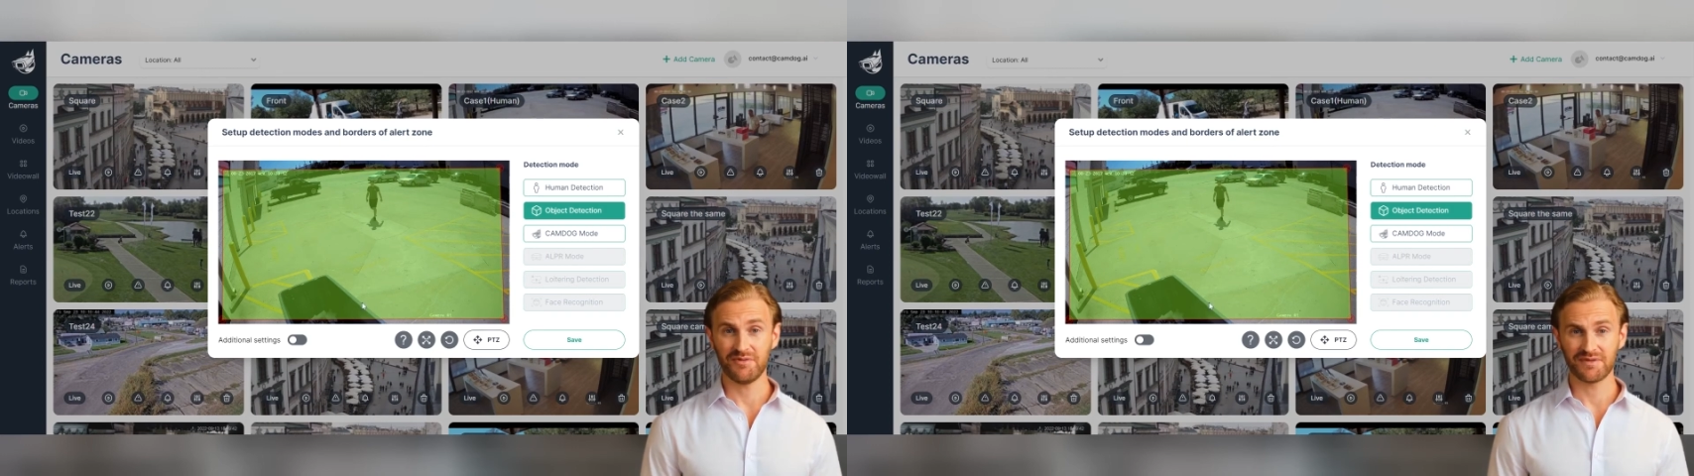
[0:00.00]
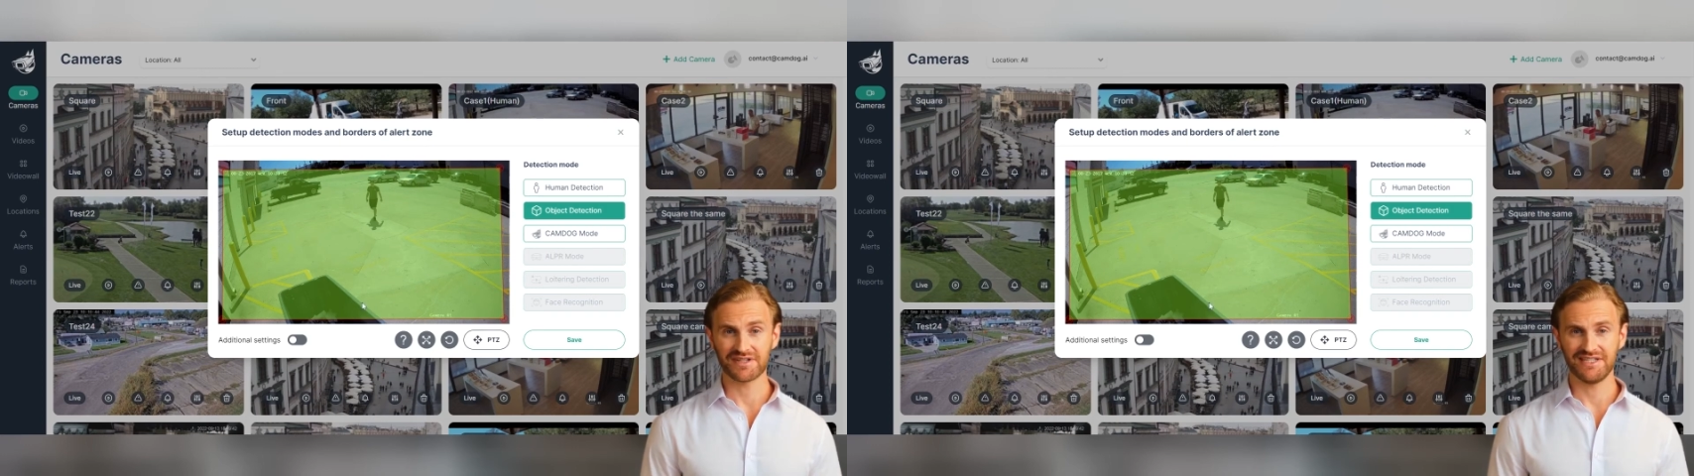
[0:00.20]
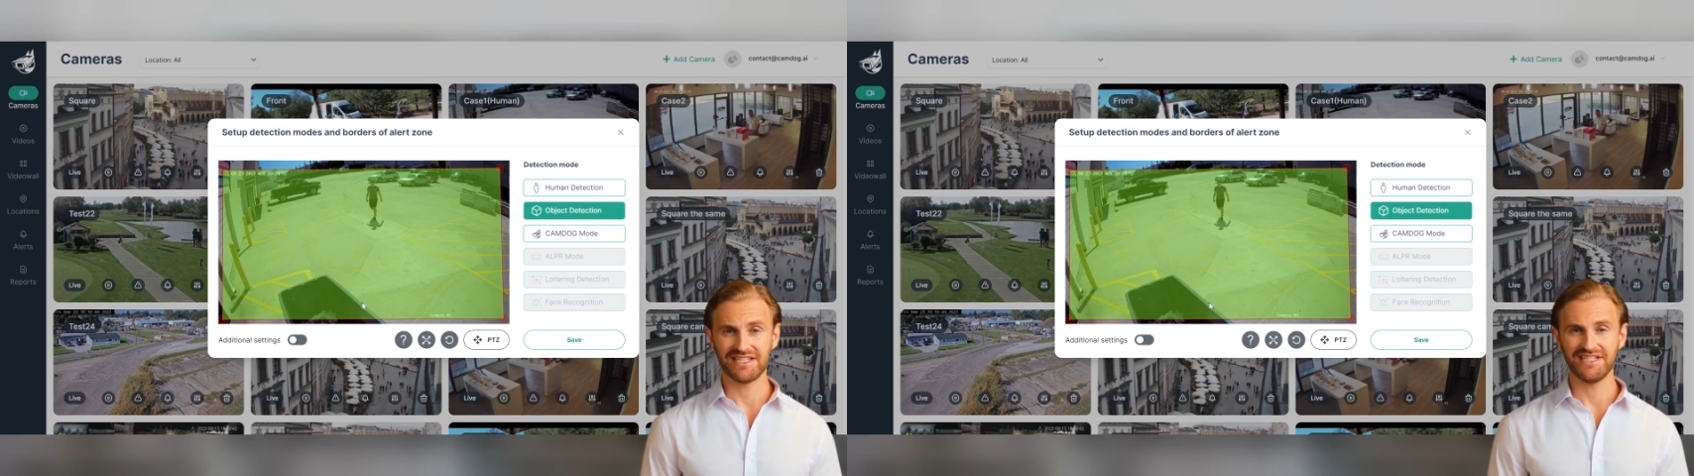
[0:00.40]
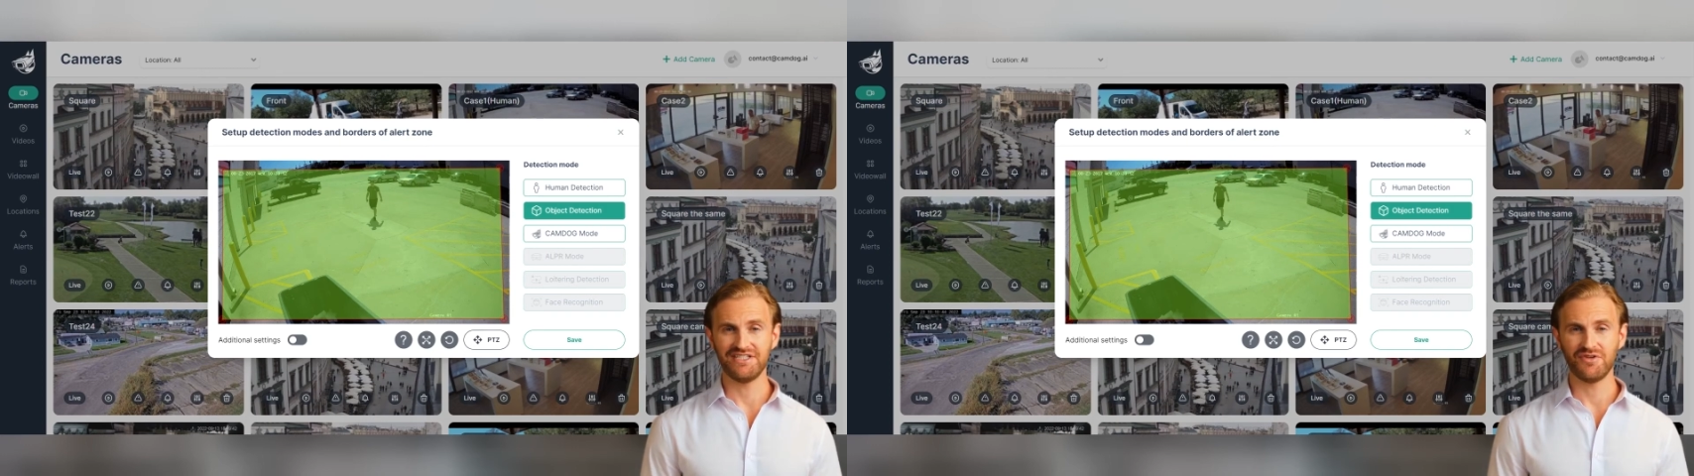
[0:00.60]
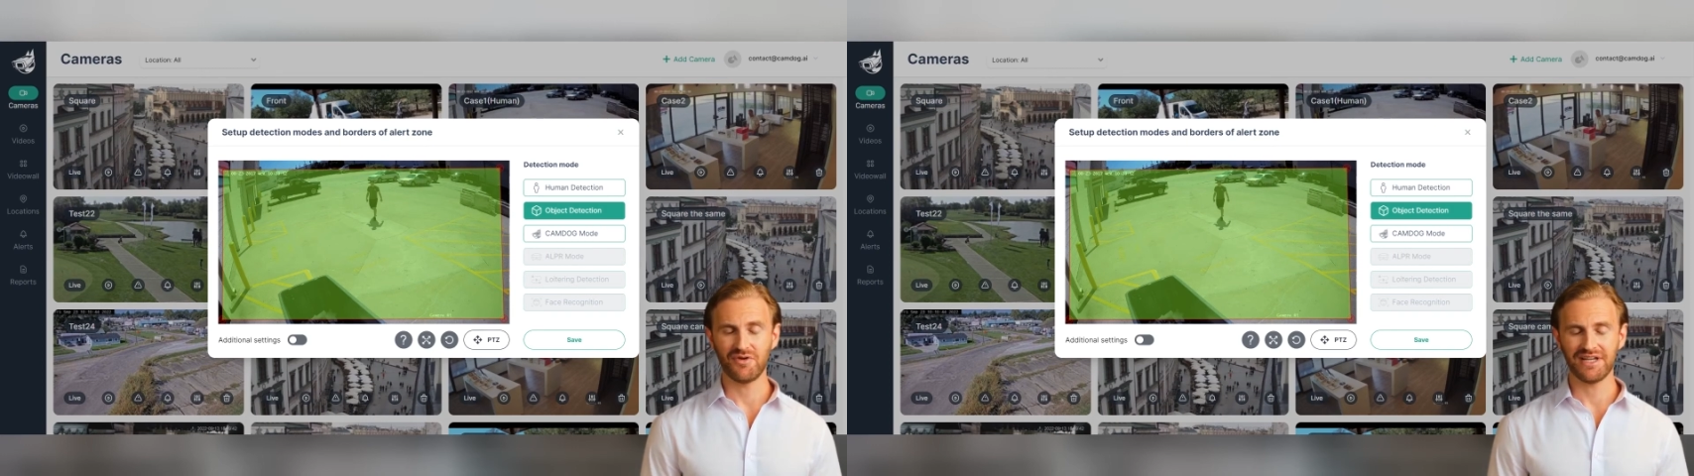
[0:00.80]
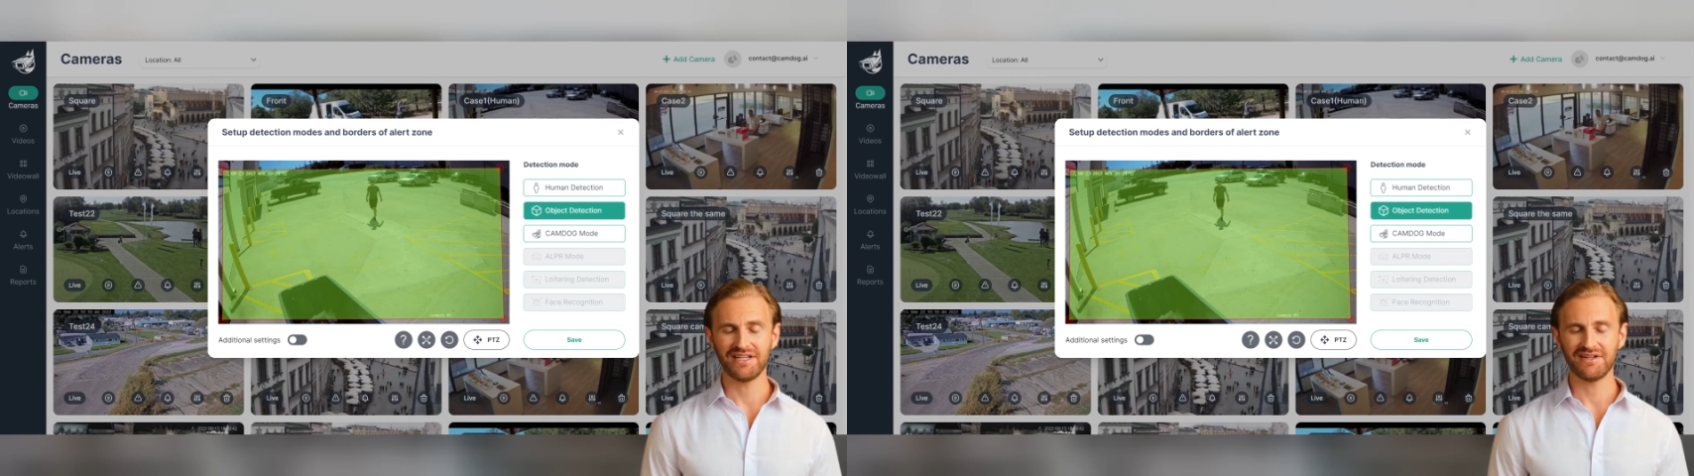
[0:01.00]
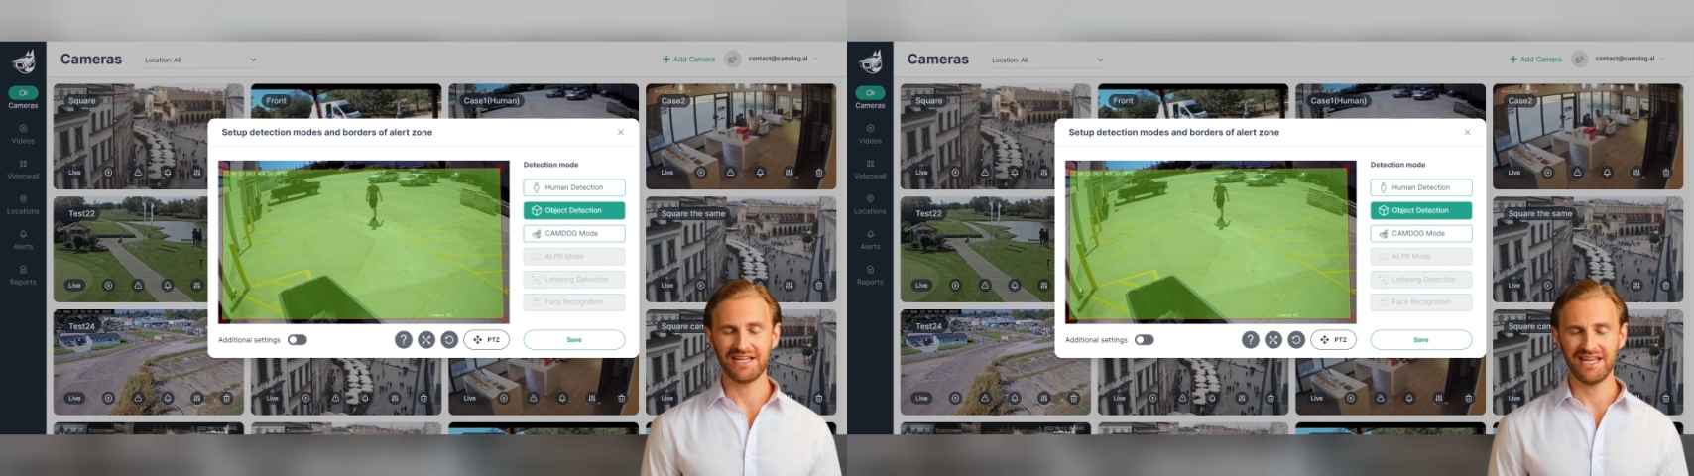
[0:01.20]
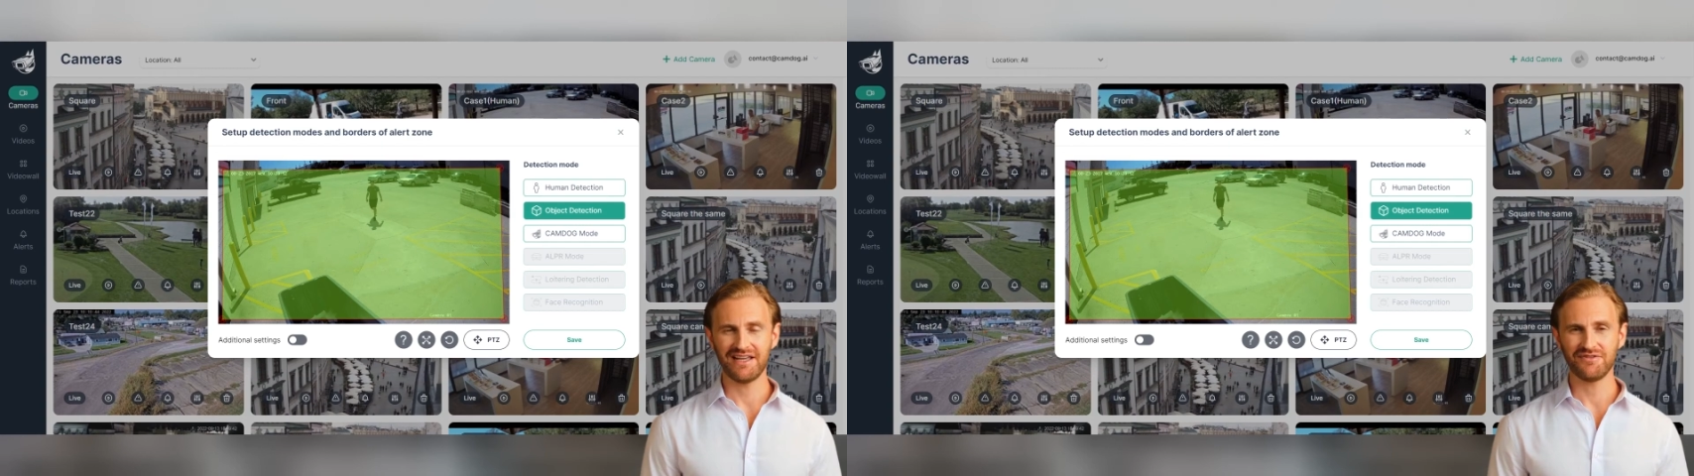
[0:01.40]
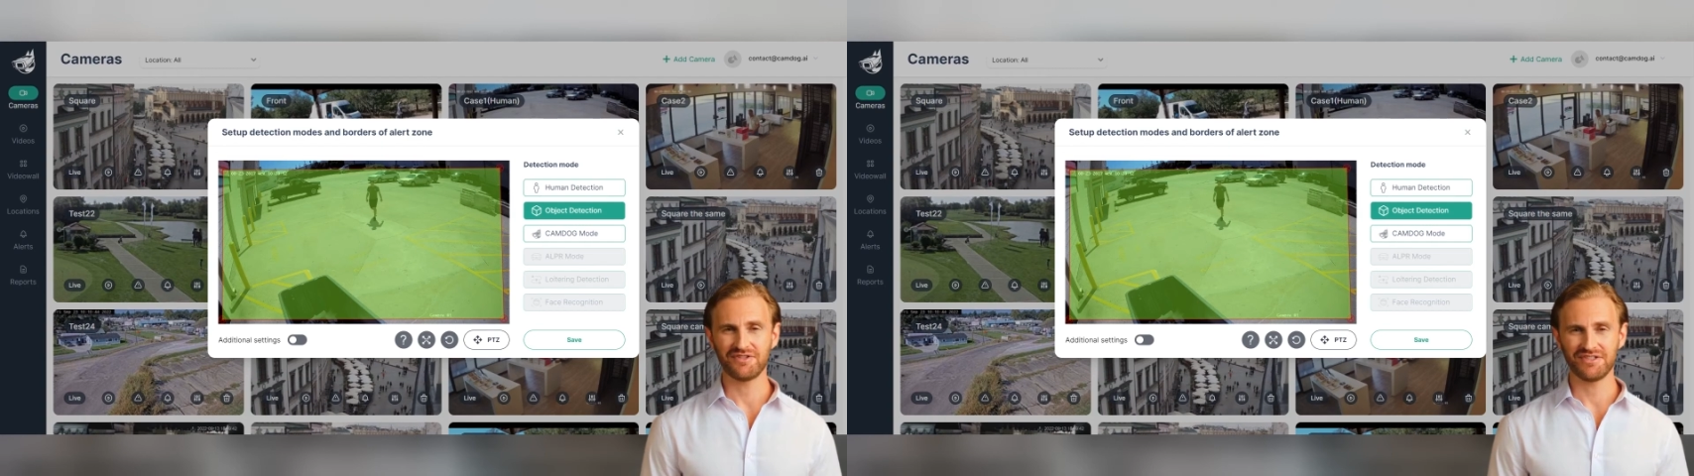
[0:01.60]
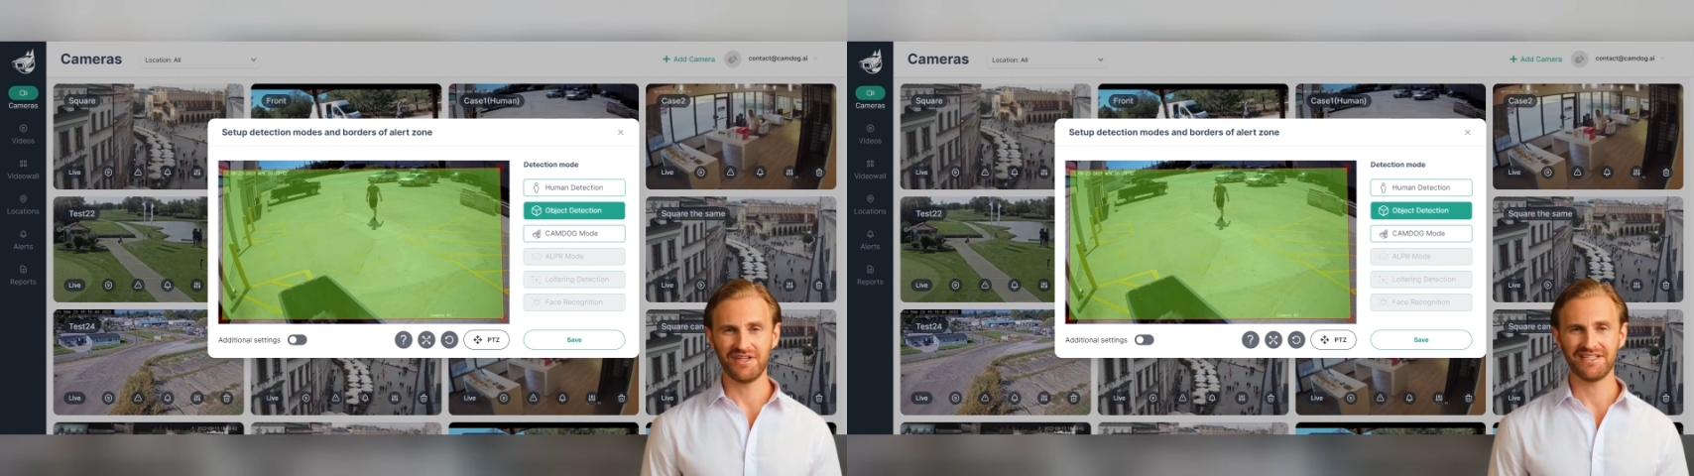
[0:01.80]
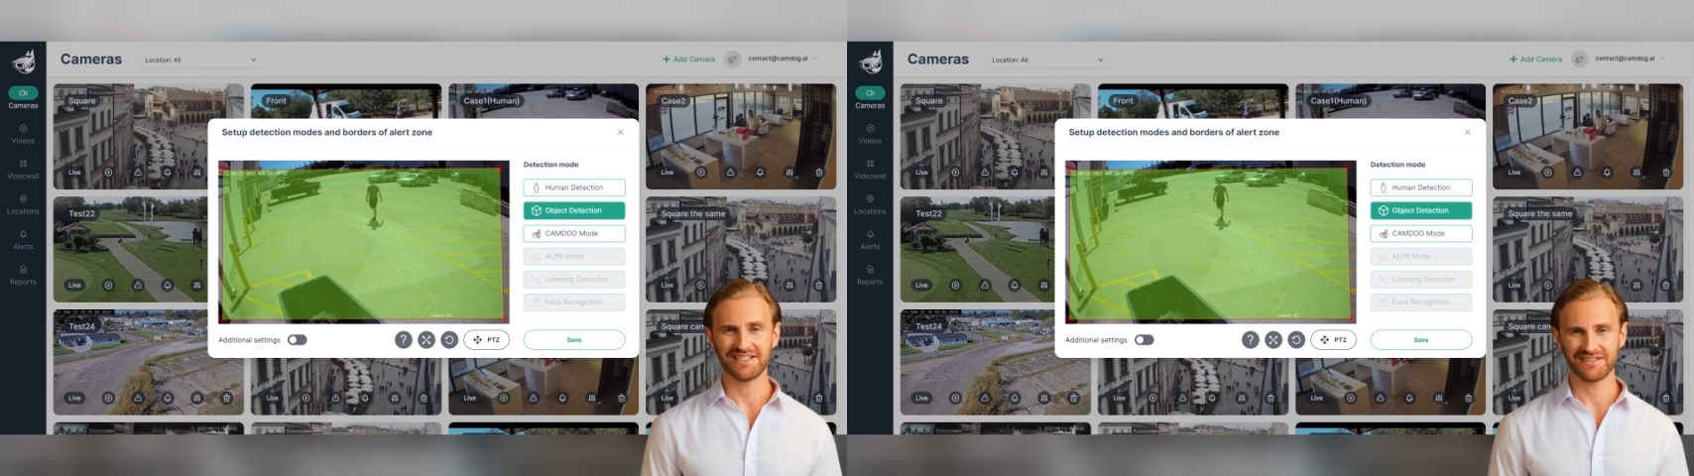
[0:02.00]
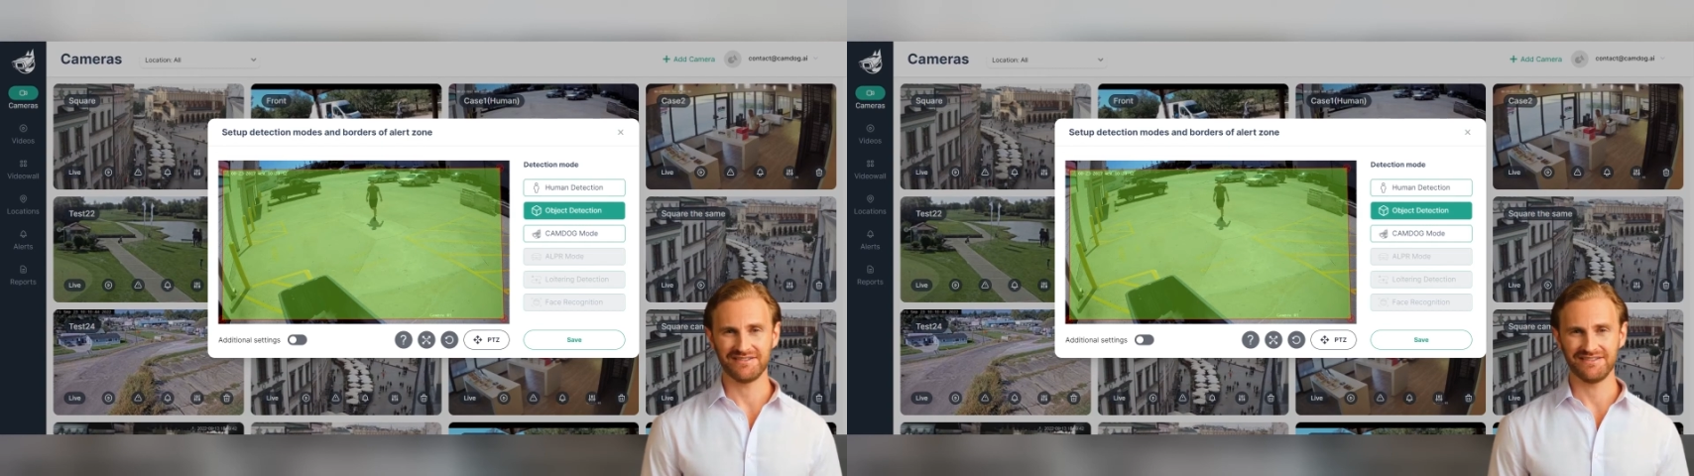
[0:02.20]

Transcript: appearing in this green area after starting.